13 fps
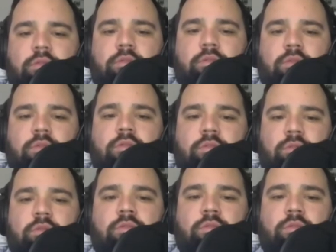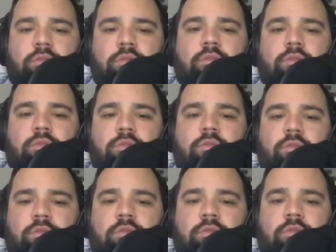
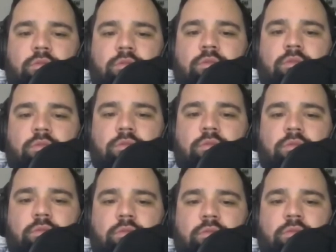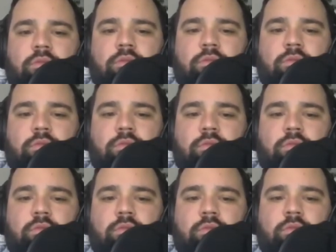
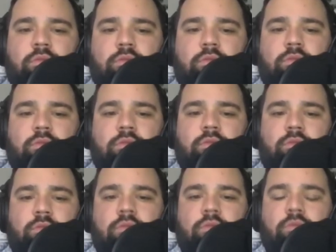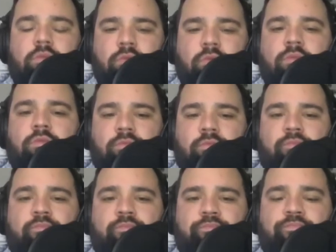
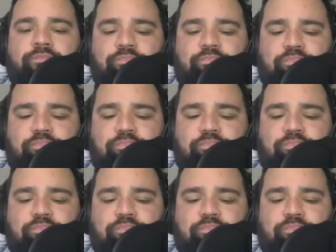No words are spoken by the person on screen.